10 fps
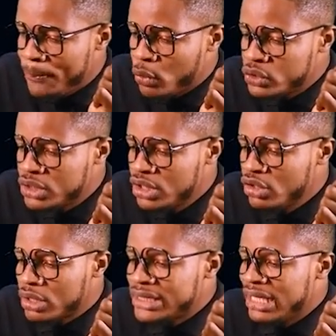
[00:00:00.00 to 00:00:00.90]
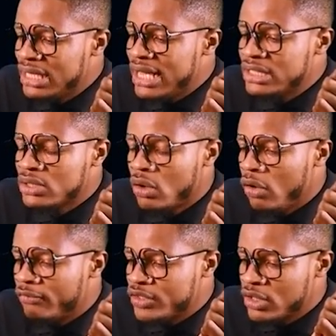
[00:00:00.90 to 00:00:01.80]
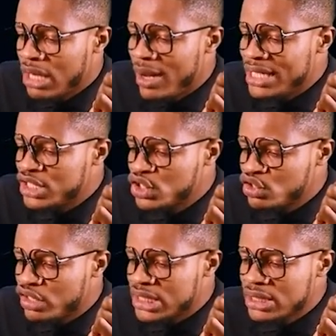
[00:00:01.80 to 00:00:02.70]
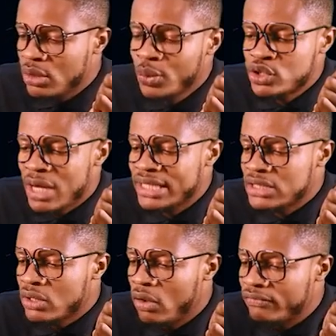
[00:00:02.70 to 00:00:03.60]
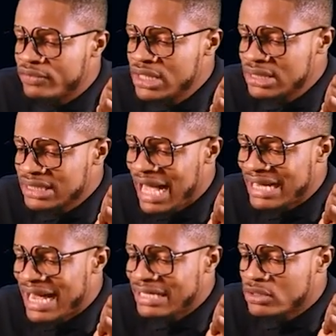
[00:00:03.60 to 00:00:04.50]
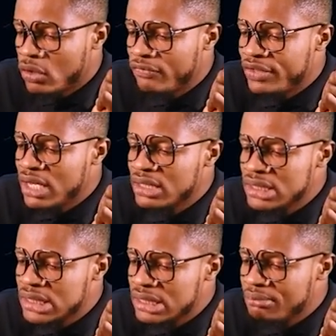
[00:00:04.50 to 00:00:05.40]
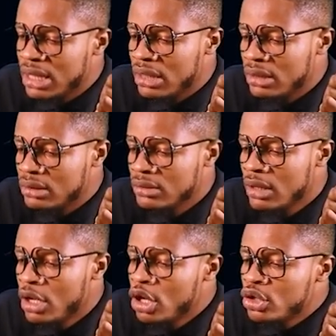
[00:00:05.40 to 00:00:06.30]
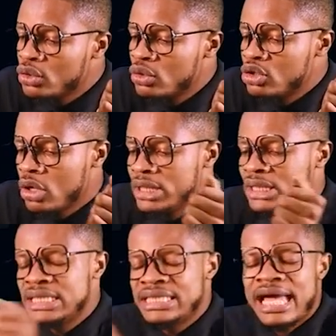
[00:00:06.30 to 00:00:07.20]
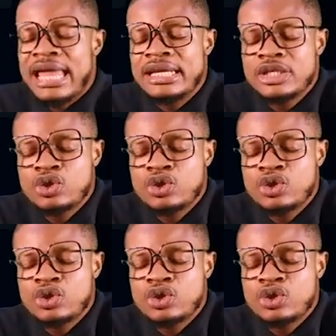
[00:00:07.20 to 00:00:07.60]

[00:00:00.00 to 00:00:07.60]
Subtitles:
posterior tail here is curved, the other one is straight. Which one is curved? This guy that is curved here is the male. You don't need any